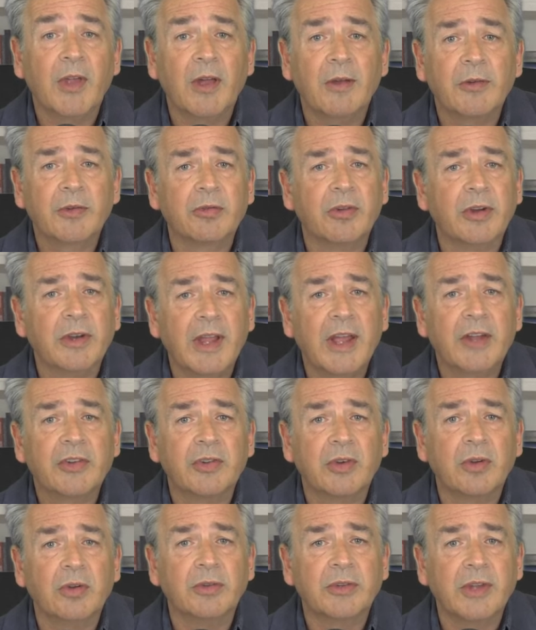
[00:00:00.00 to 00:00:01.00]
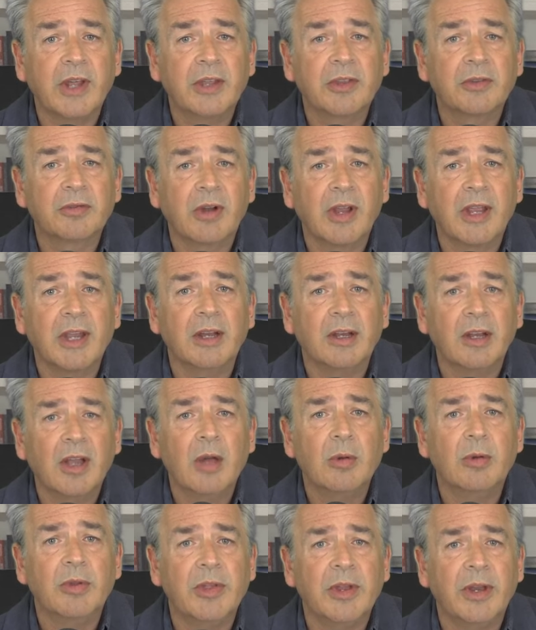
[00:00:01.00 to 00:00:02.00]
After a national death rate
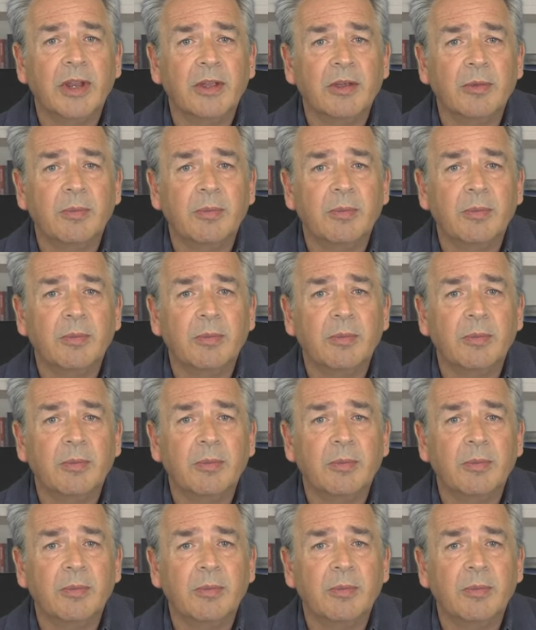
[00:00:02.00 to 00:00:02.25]
lower than it